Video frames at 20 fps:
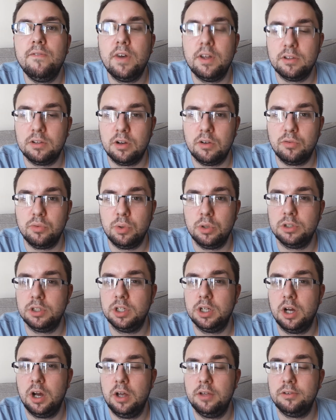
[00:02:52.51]
Thanks a lot for
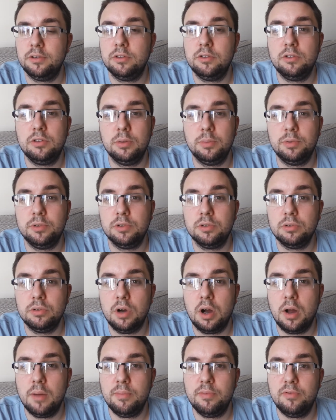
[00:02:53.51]
watching, guys.
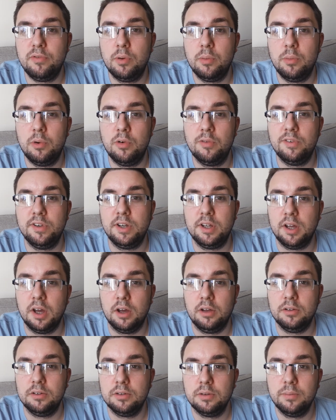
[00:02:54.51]
Subscribe for more
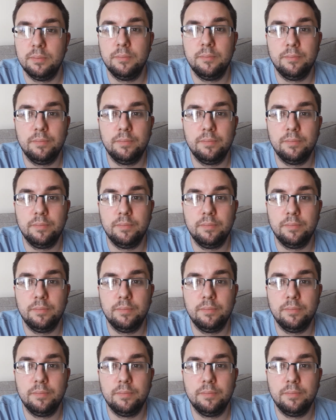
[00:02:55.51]
videos.